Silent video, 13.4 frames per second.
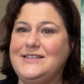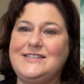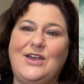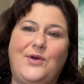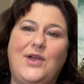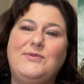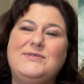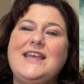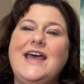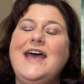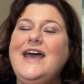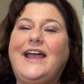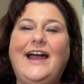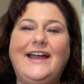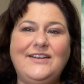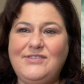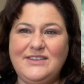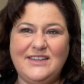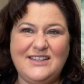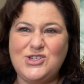So it was kind of a
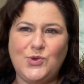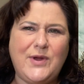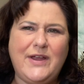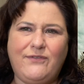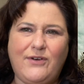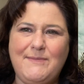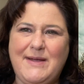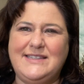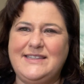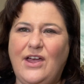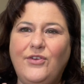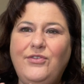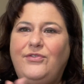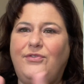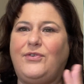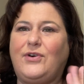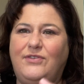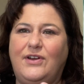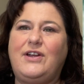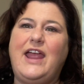little treat for myself for
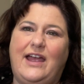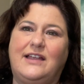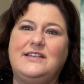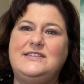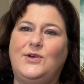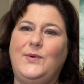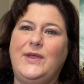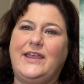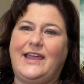a very hectic week.